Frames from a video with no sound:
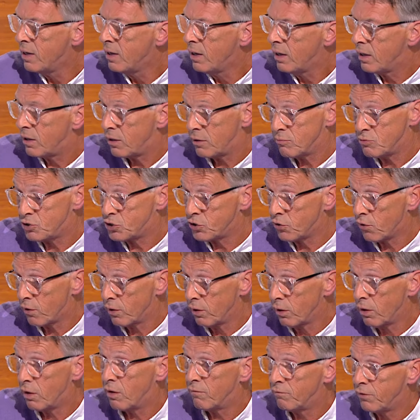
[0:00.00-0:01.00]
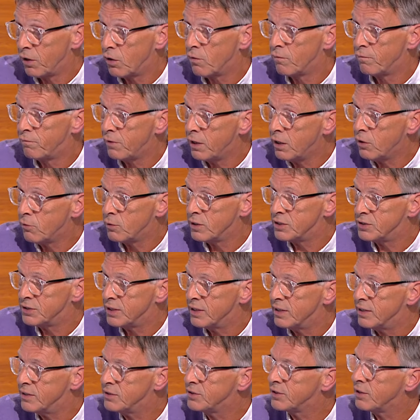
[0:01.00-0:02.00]
and I'm sure a lot of your viewers,
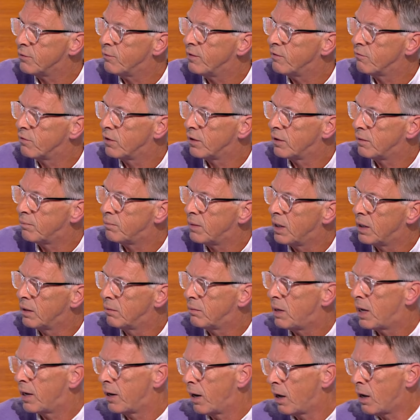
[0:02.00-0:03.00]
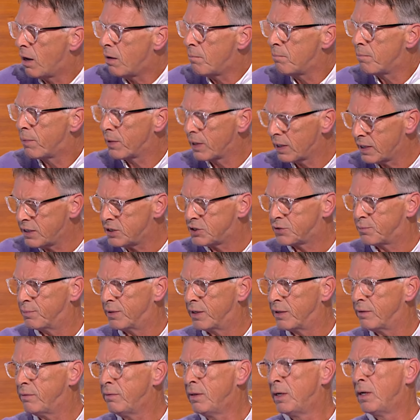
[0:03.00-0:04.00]
is that we've got a, a, an armed
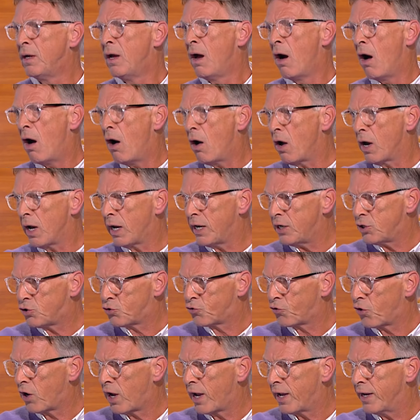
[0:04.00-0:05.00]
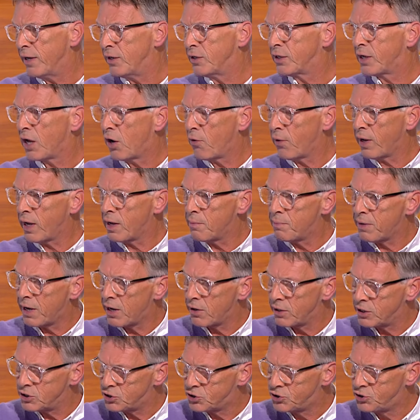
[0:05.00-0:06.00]
policeman, highly trained, going
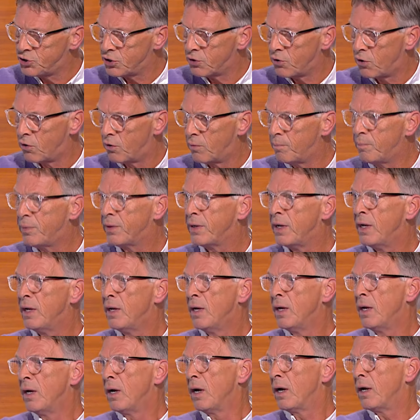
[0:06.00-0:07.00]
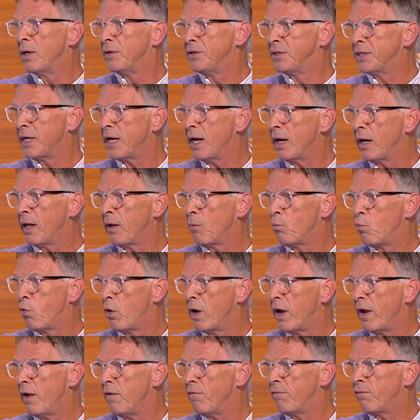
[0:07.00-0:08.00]
about his job uh, dealing
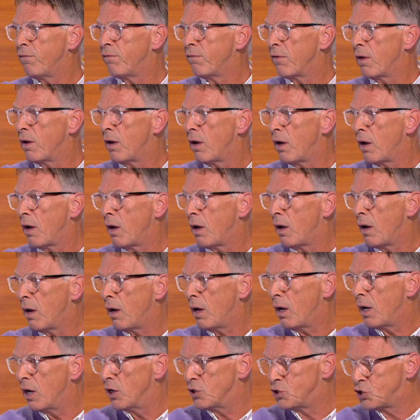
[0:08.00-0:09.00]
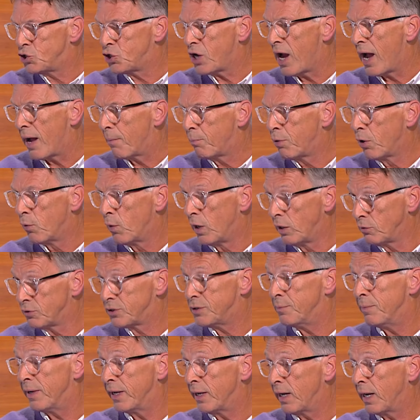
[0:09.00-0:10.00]
with uh, a chap who
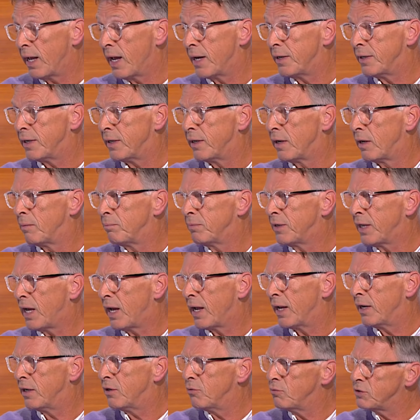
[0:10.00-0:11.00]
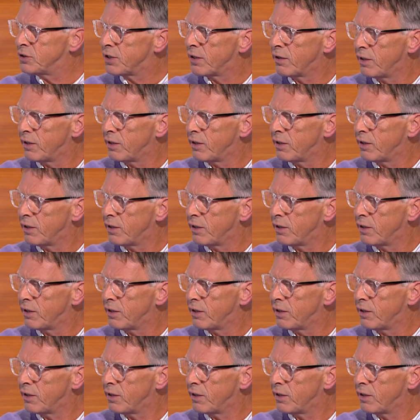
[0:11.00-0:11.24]
ultimately ended up dead, who was going